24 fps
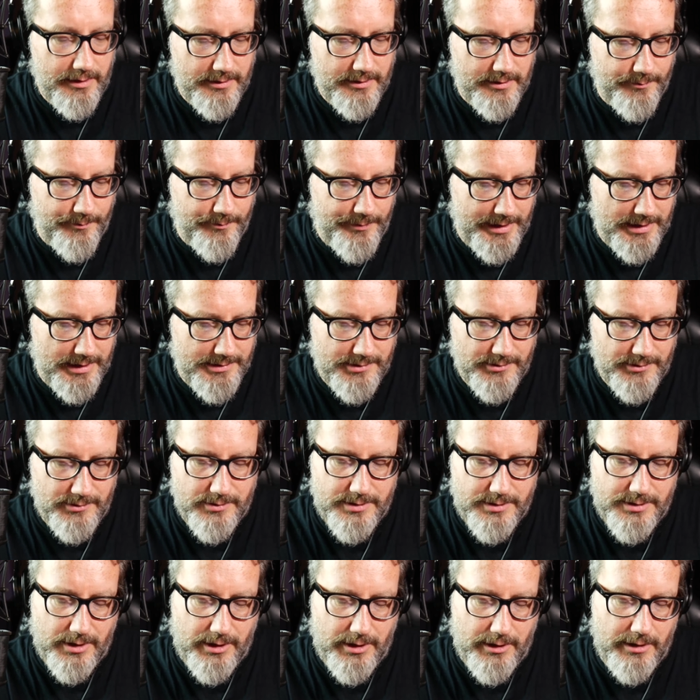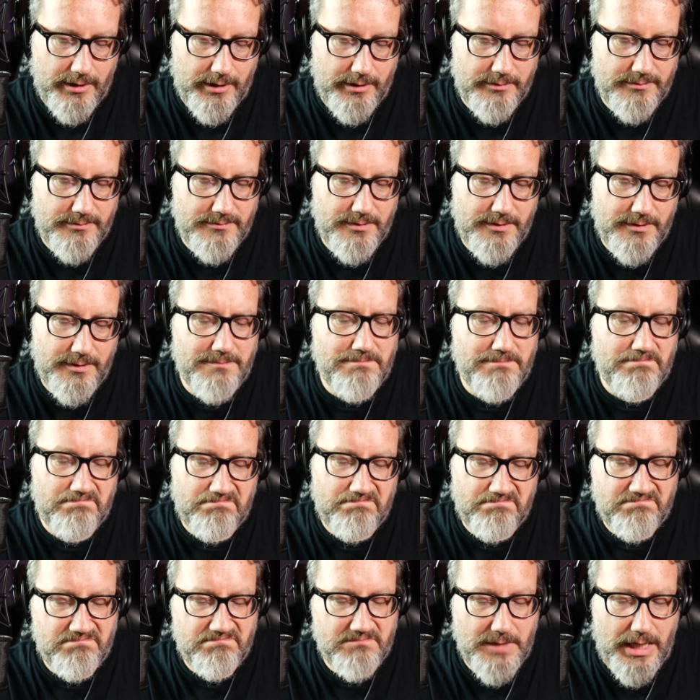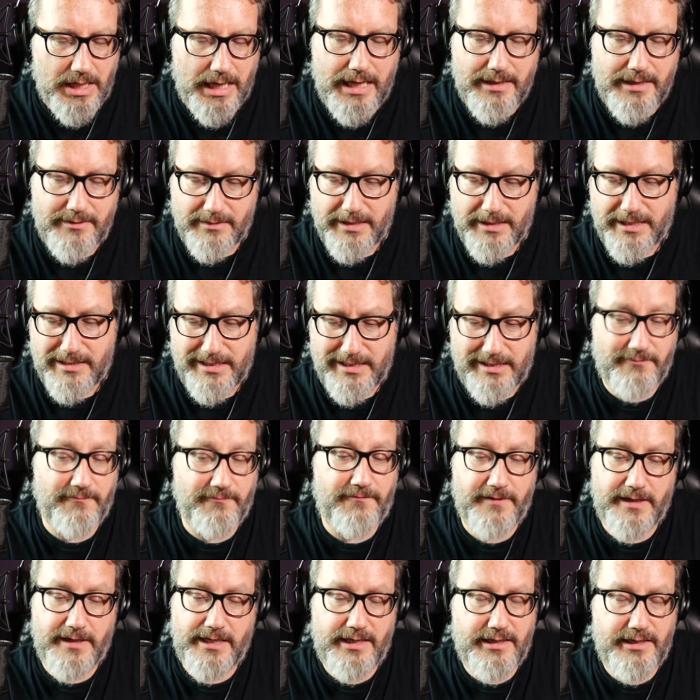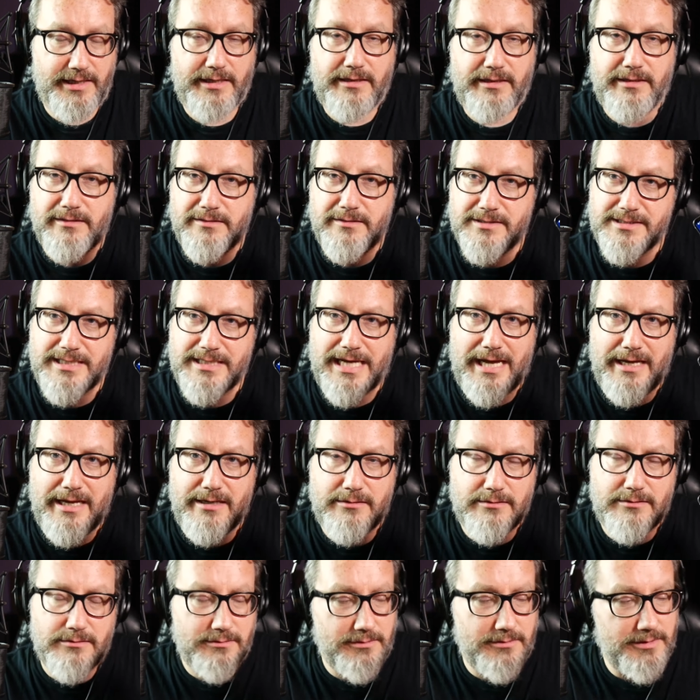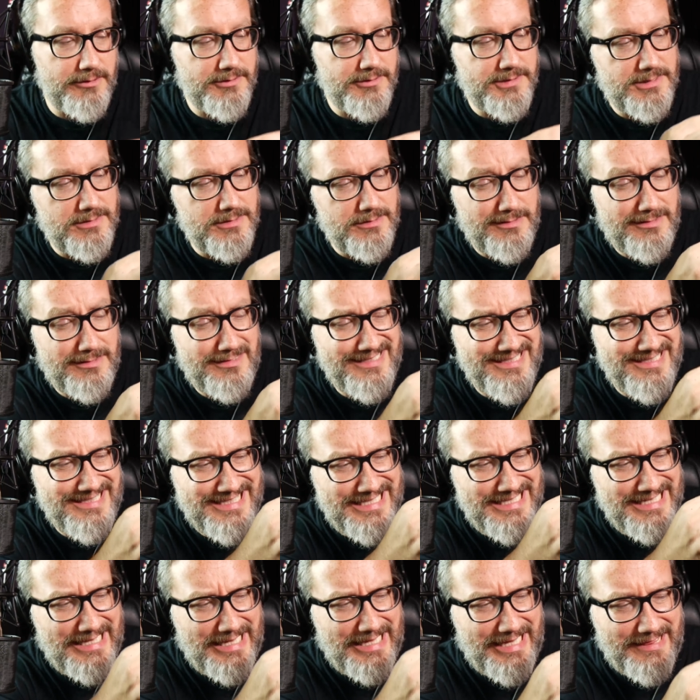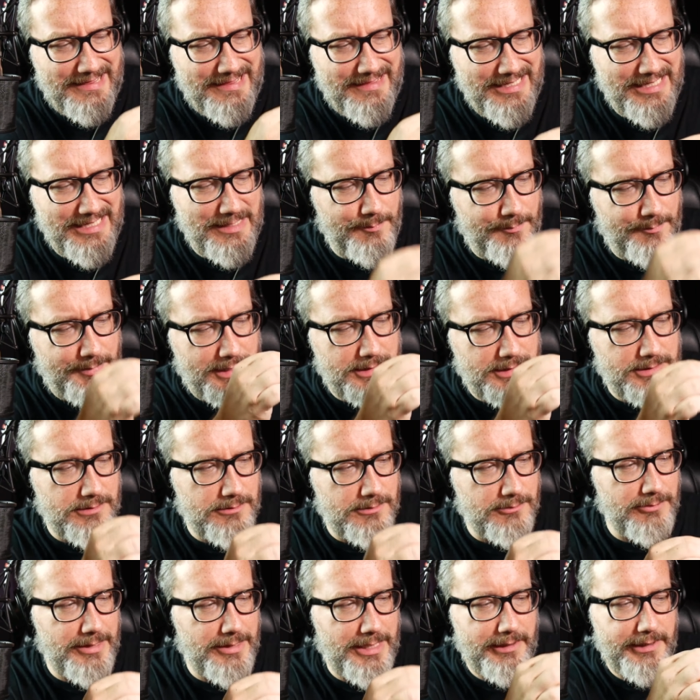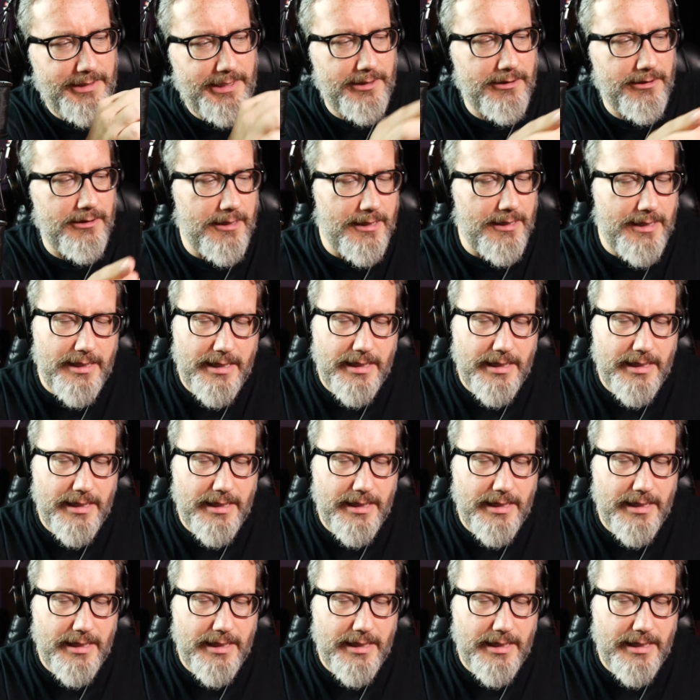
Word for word: The bezels are not infinity style. There's still a thin bezel around here.